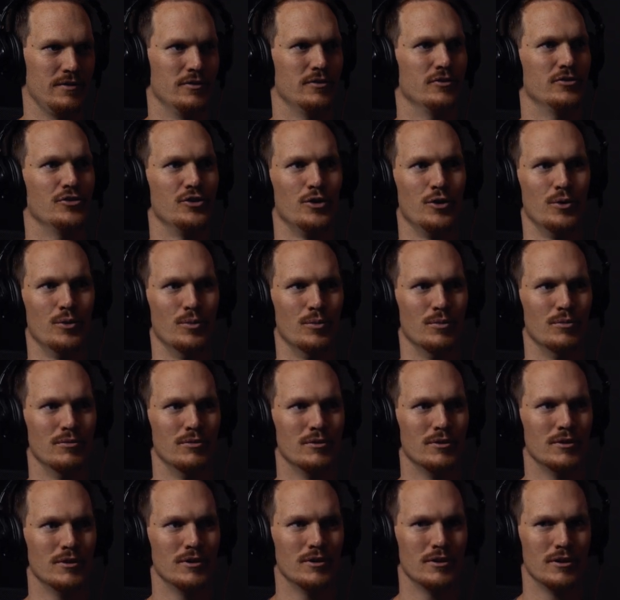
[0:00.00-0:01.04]
So,
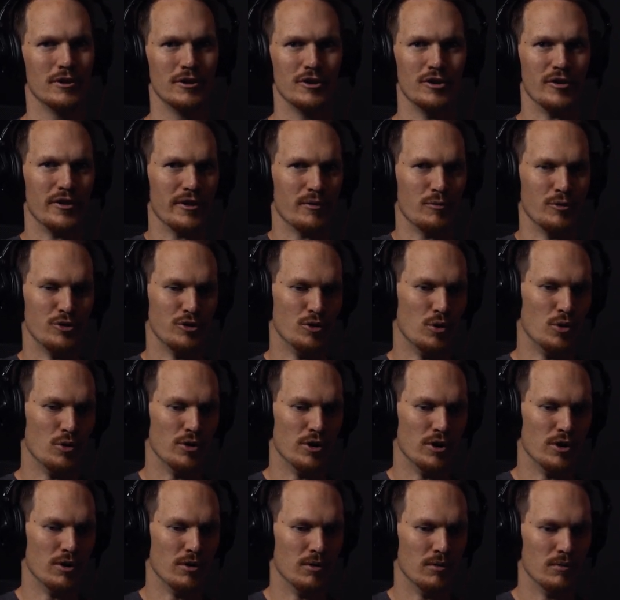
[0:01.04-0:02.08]
like when you own
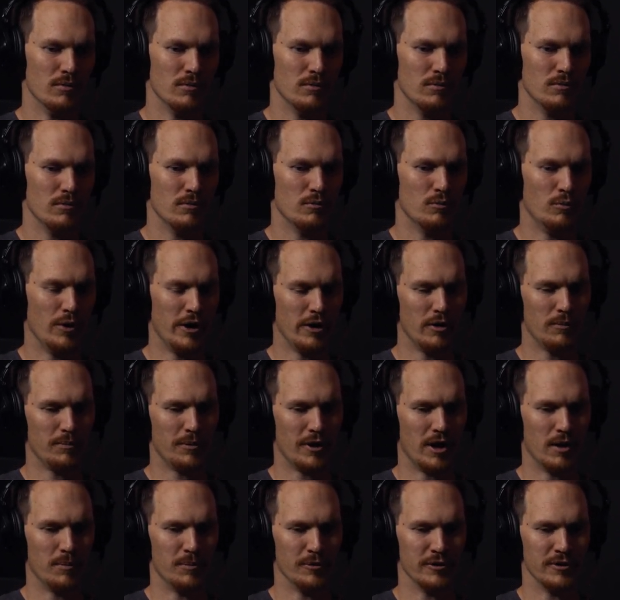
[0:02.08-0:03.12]
a rental
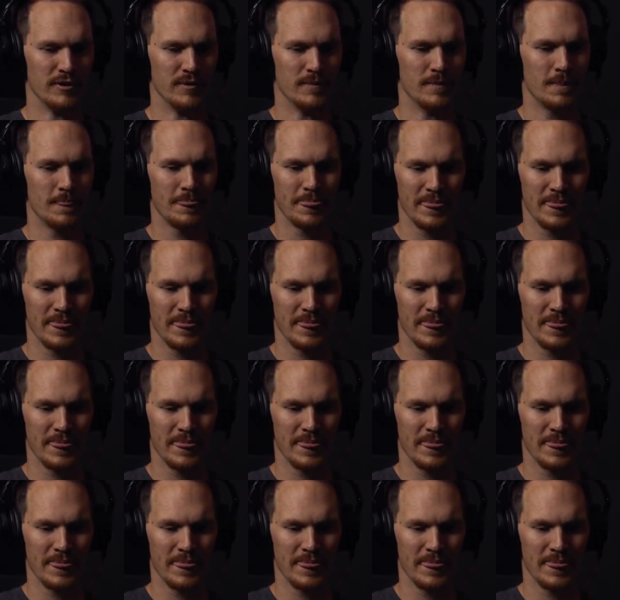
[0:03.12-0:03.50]
property,